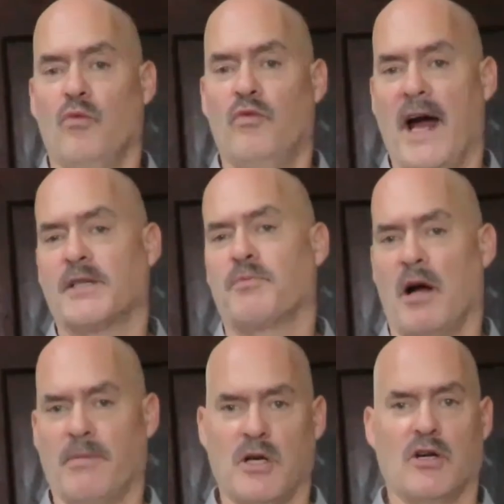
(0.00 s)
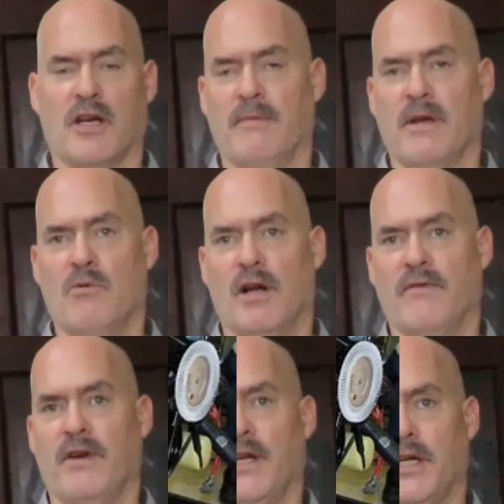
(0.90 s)
that's probably all going to be
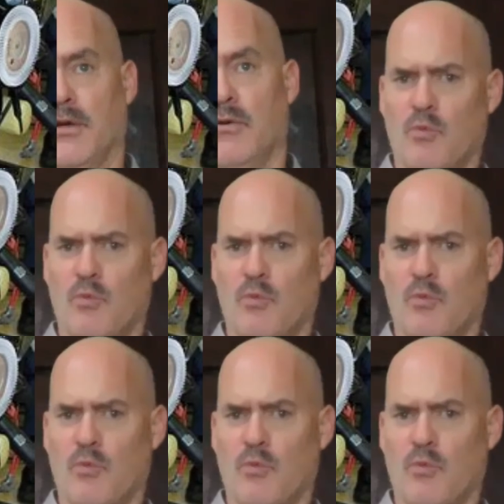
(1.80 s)
one video.